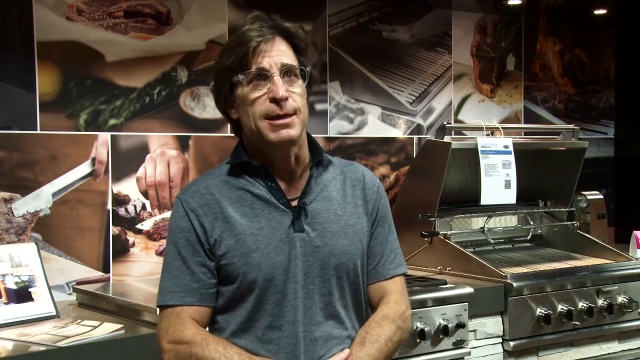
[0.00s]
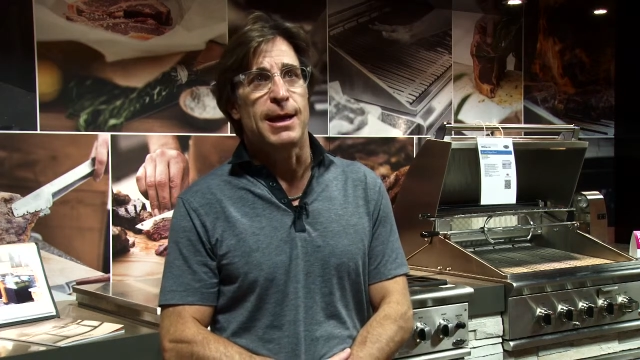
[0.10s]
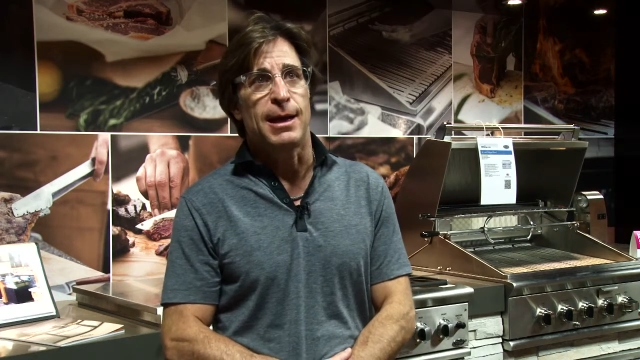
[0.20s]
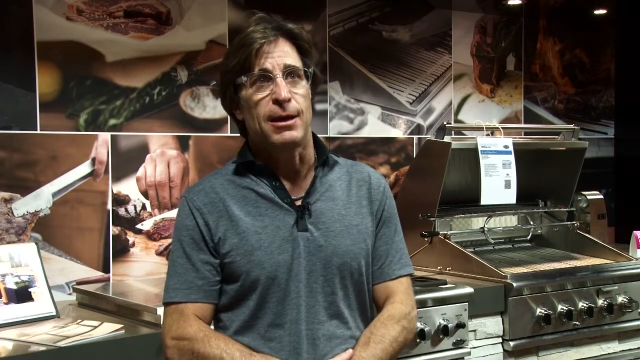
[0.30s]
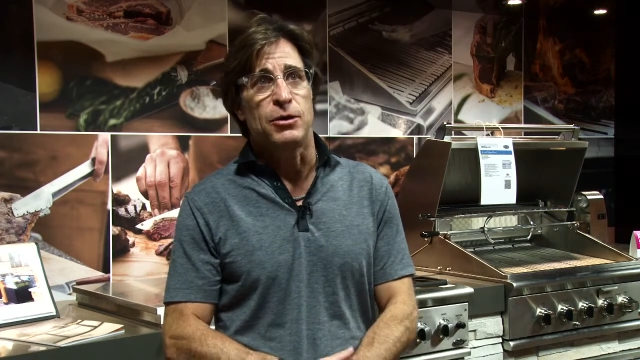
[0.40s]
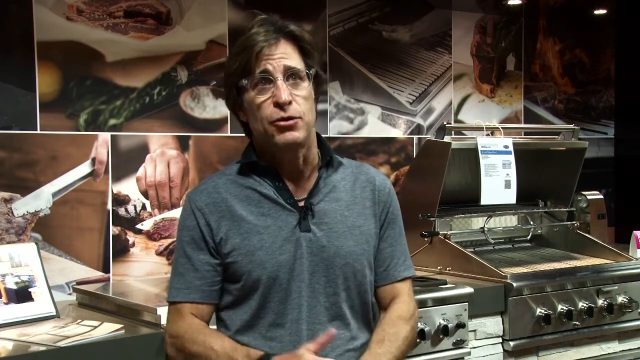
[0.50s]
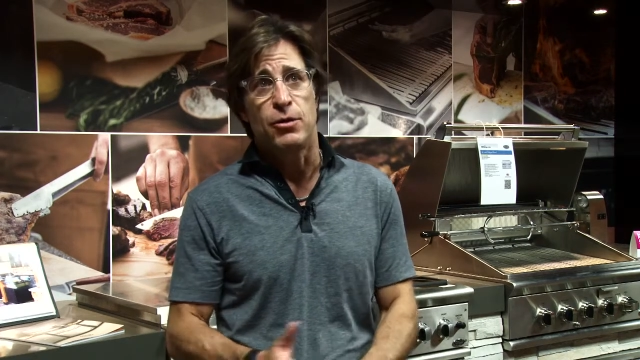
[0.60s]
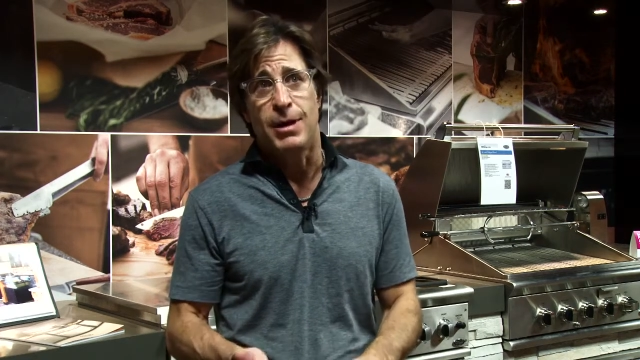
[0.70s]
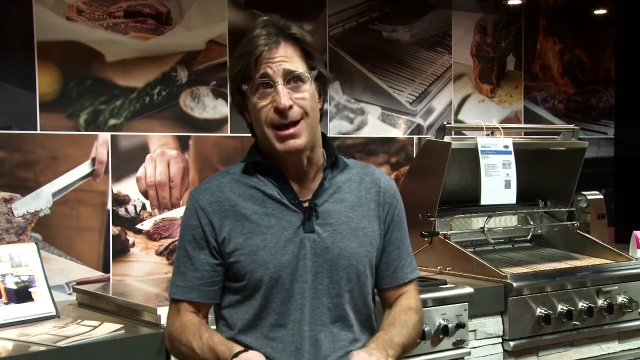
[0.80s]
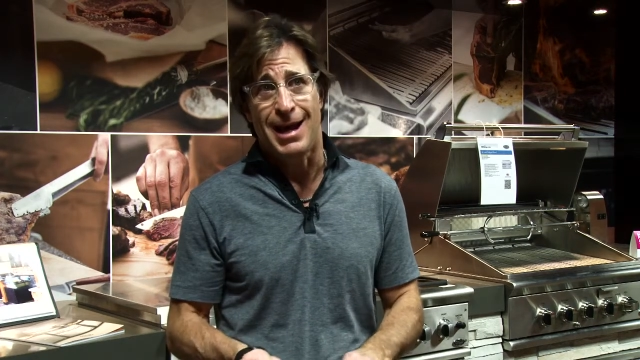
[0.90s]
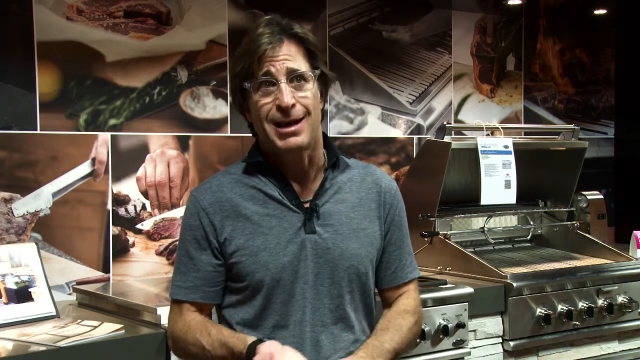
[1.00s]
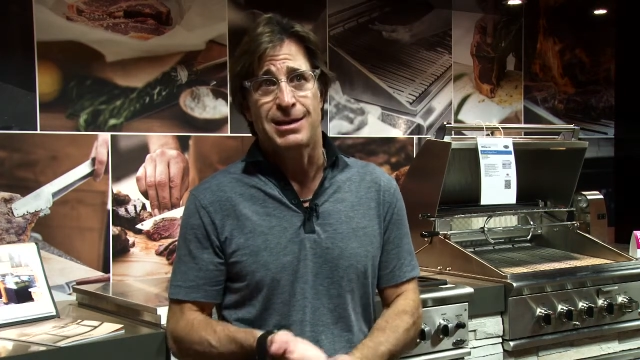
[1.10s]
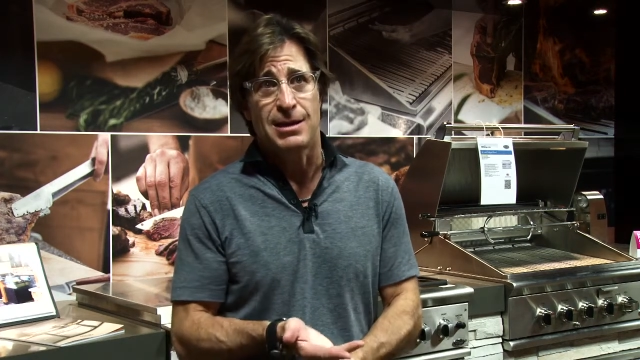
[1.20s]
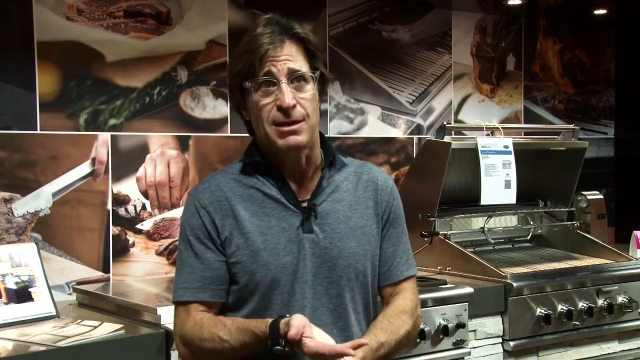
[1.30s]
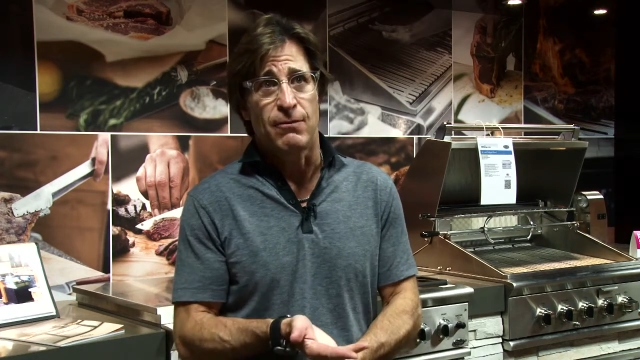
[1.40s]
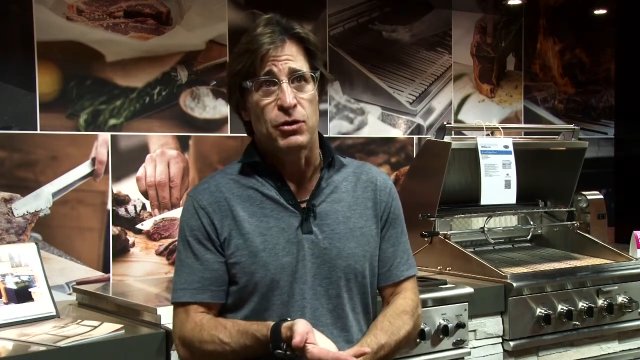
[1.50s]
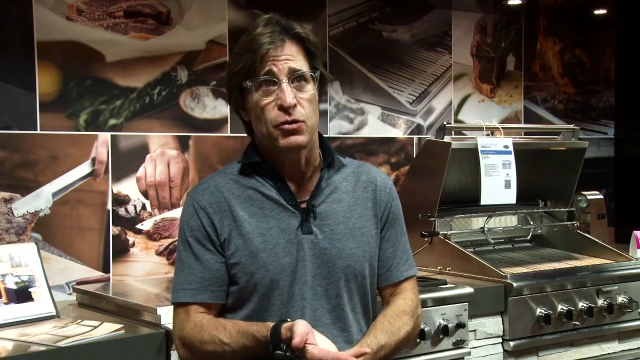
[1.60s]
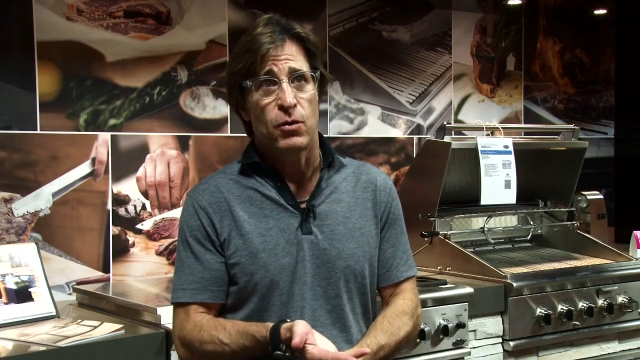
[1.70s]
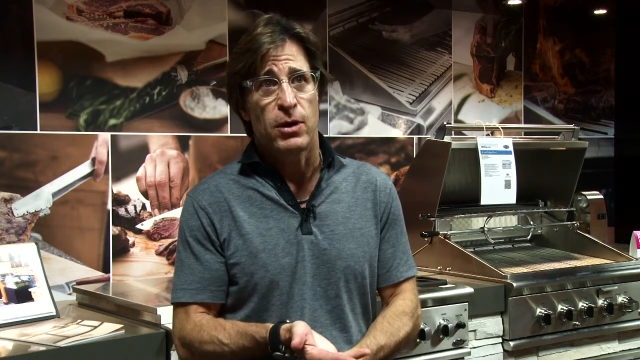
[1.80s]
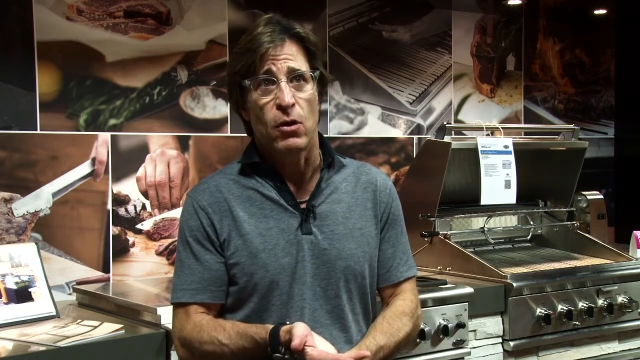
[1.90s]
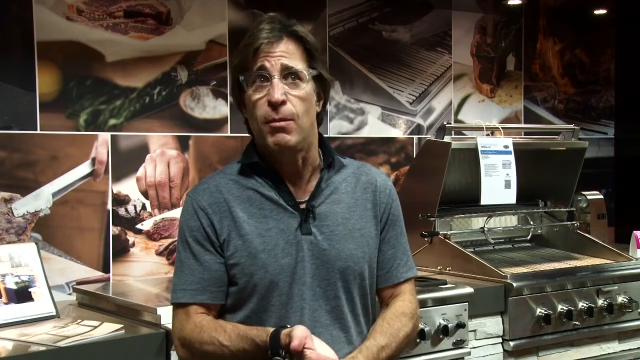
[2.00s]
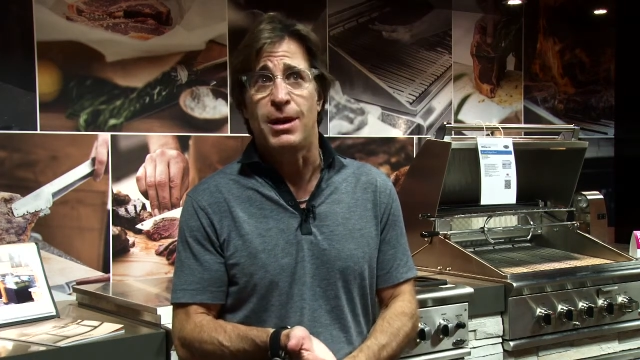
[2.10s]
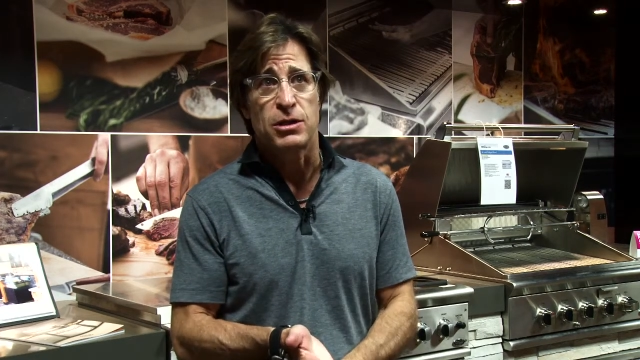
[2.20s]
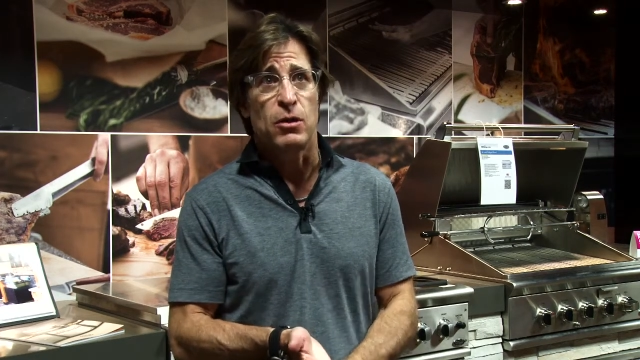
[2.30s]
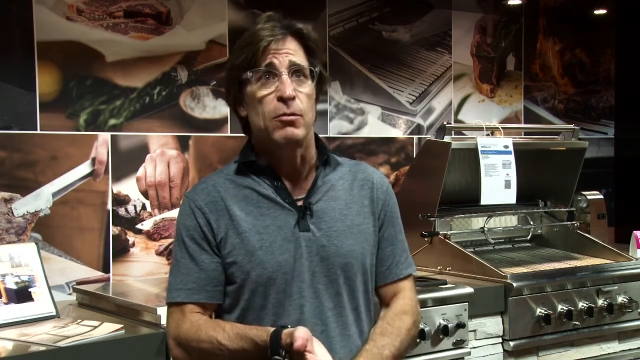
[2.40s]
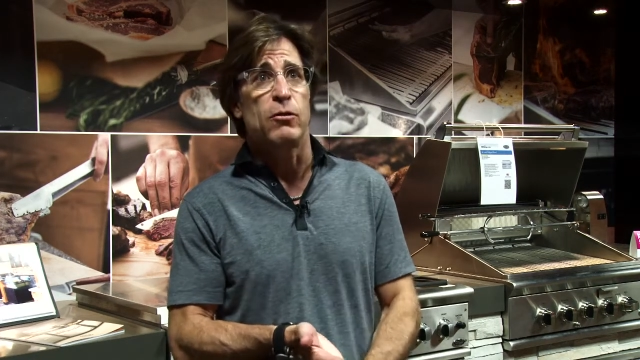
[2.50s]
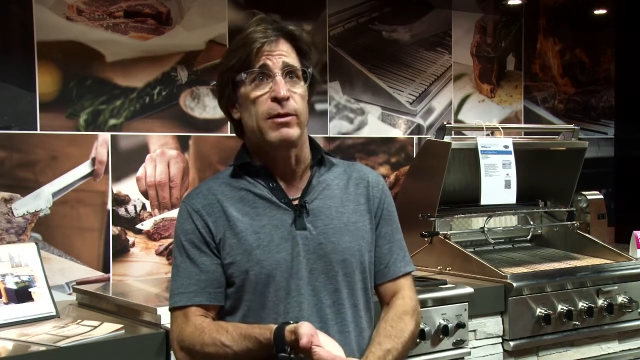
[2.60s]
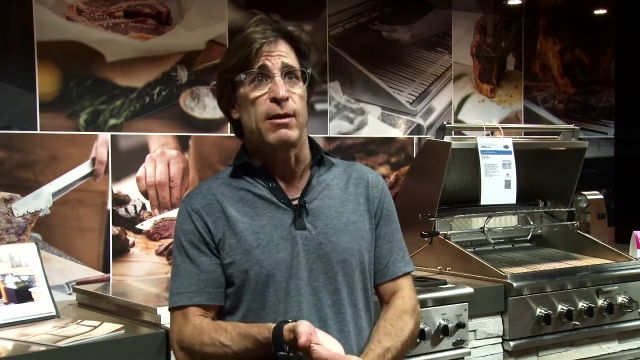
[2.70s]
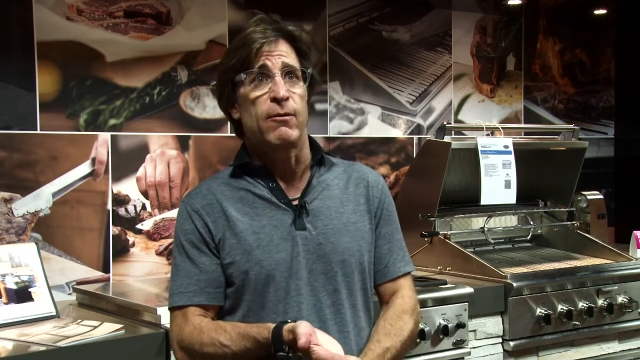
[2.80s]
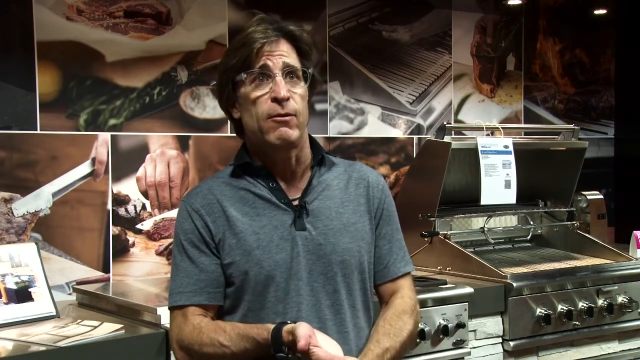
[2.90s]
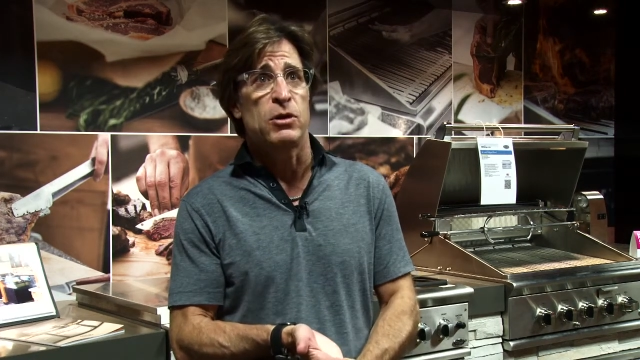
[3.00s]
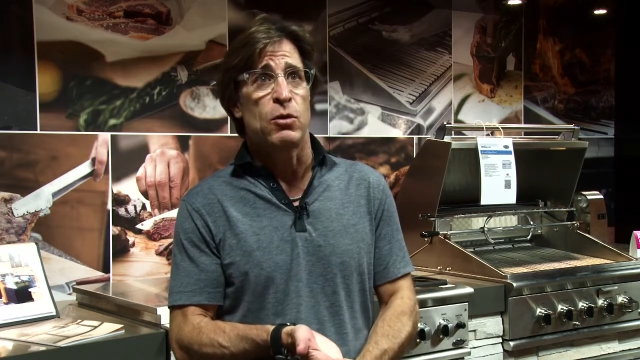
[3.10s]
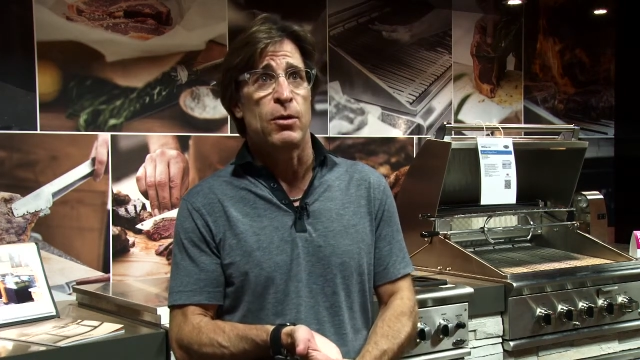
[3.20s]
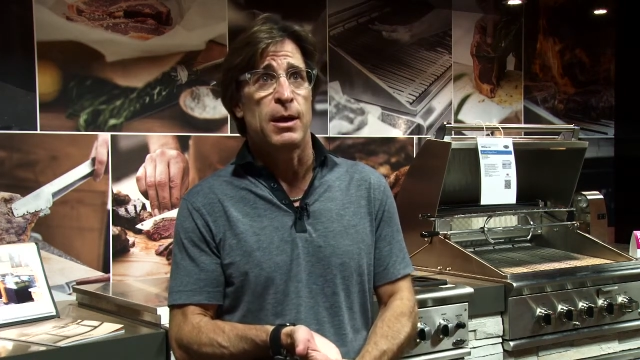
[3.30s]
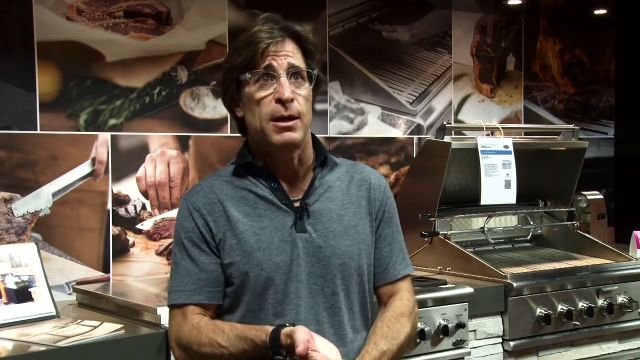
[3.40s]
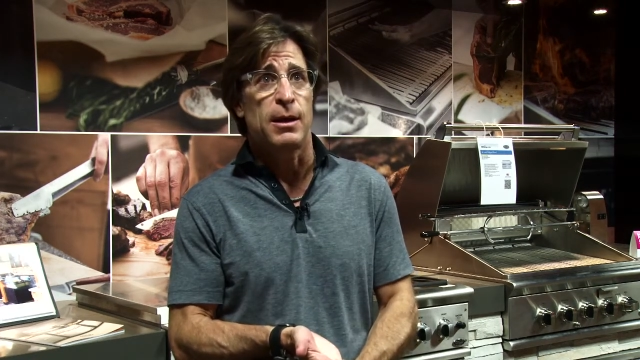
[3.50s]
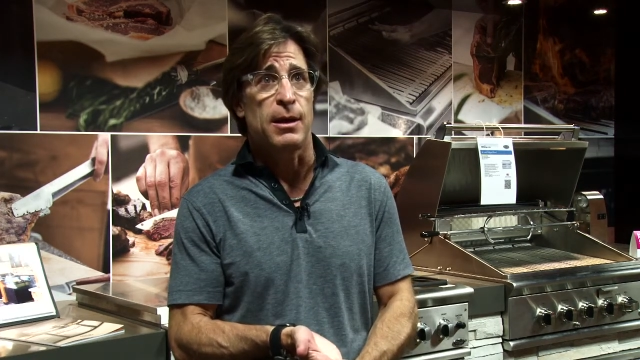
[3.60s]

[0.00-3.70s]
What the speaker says: that I can turn my excess inventory or my slow-moving inventory